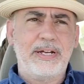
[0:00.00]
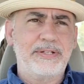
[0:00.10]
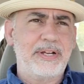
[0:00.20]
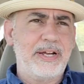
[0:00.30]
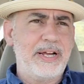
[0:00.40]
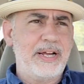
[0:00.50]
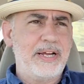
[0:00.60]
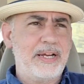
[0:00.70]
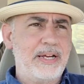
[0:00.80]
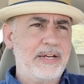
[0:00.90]
that has
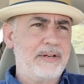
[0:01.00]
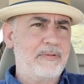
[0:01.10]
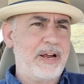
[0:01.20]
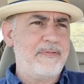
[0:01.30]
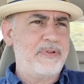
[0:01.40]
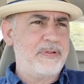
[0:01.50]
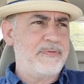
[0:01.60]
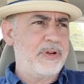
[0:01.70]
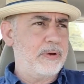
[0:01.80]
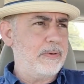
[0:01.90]
a
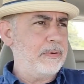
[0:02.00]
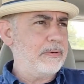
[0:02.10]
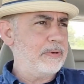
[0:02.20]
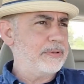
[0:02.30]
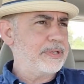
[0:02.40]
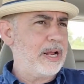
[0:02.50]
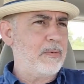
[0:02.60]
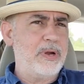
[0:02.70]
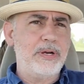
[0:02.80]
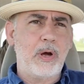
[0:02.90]
grave with a view.
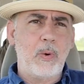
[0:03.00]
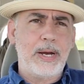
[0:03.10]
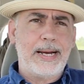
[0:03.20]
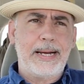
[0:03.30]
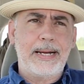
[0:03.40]
It's got a window